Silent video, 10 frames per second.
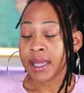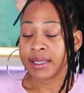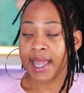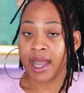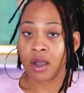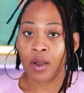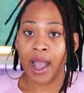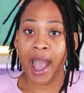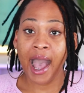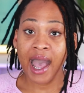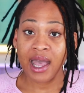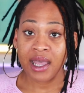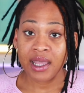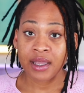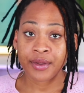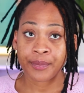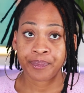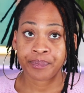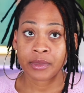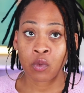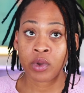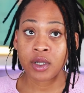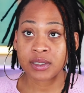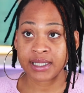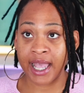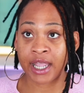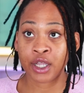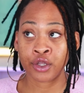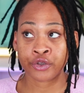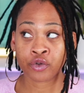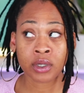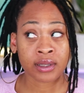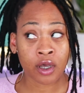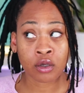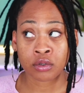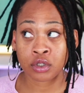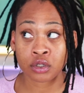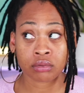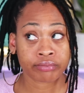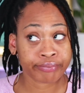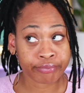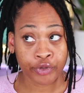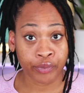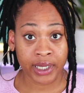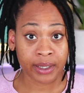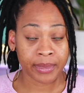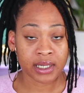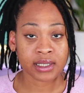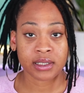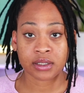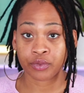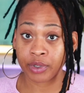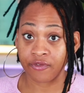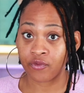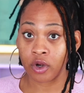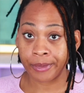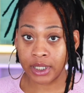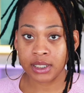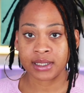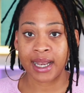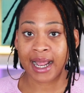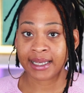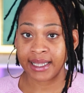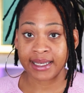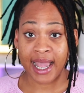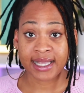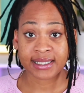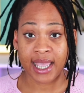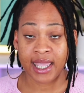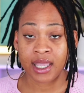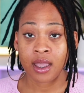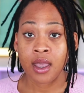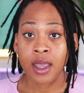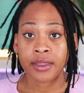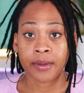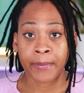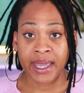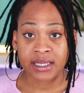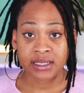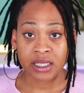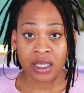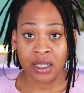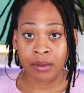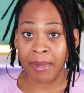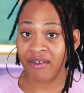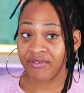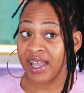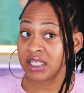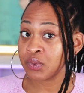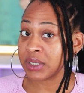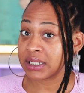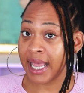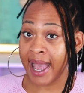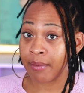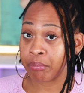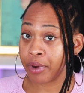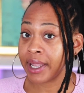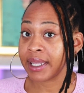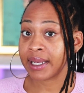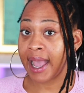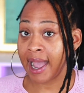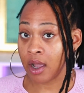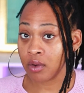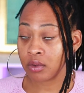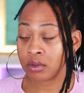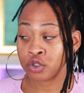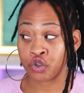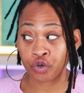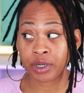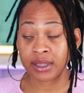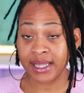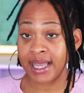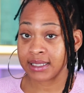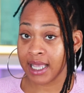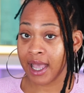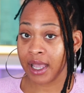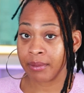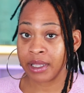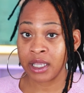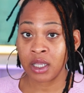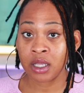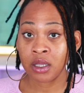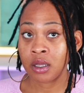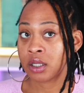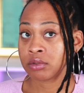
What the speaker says: Now, I will say during those 3 to 4 months that I did not take the medicine, my face was not breaking out during that time. It